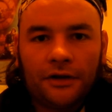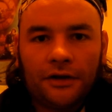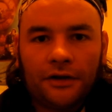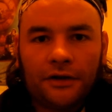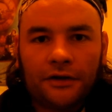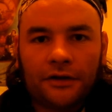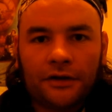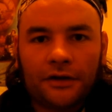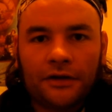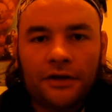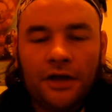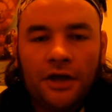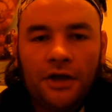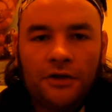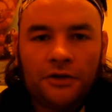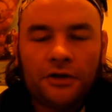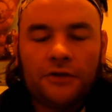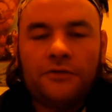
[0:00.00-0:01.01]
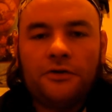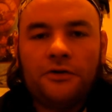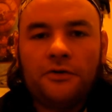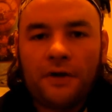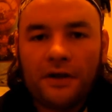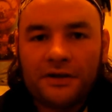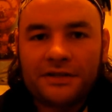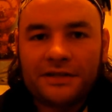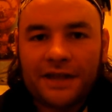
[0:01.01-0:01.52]
Okay? Do you know who
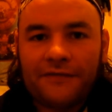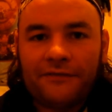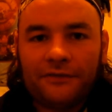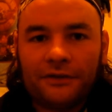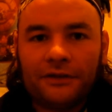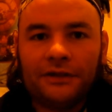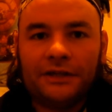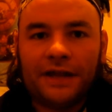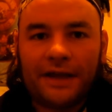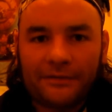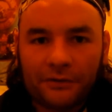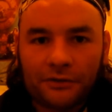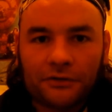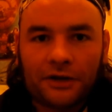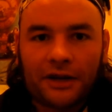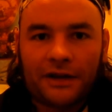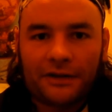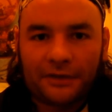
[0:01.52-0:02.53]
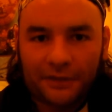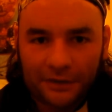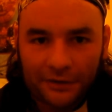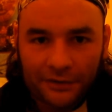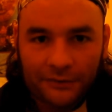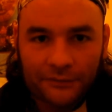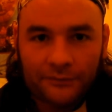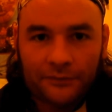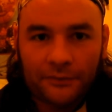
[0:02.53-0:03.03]
has definitely never done
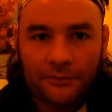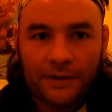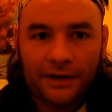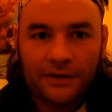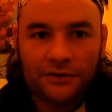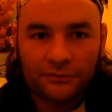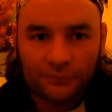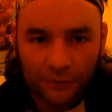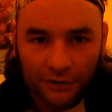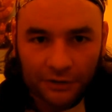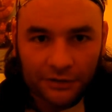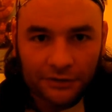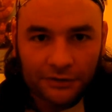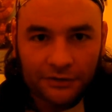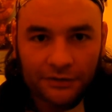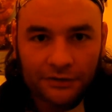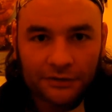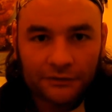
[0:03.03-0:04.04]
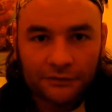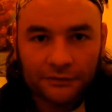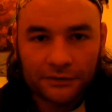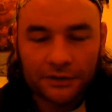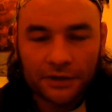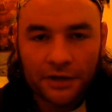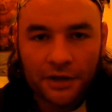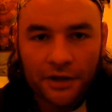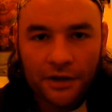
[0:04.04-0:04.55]
anything for men's rights?
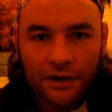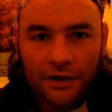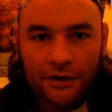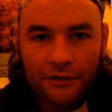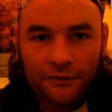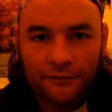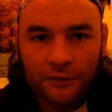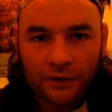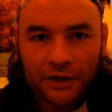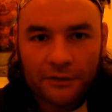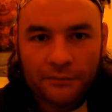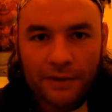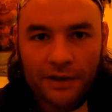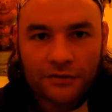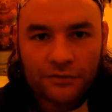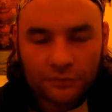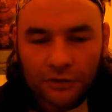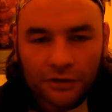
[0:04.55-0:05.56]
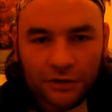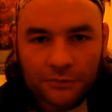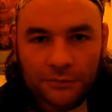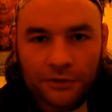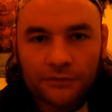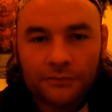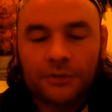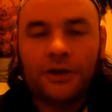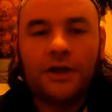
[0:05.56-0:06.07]
Right? The fucking men's rights
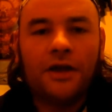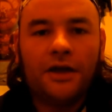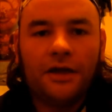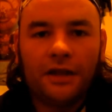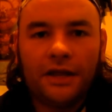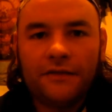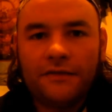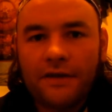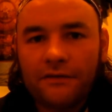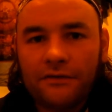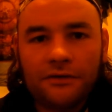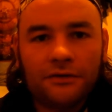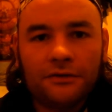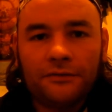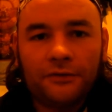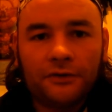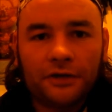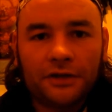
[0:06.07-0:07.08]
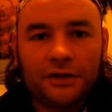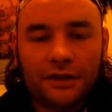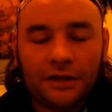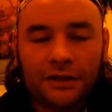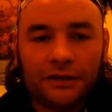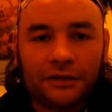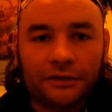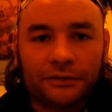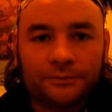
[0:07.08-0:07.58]
movement. They've never done a fucking
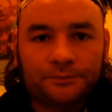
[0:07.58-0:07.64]
thing.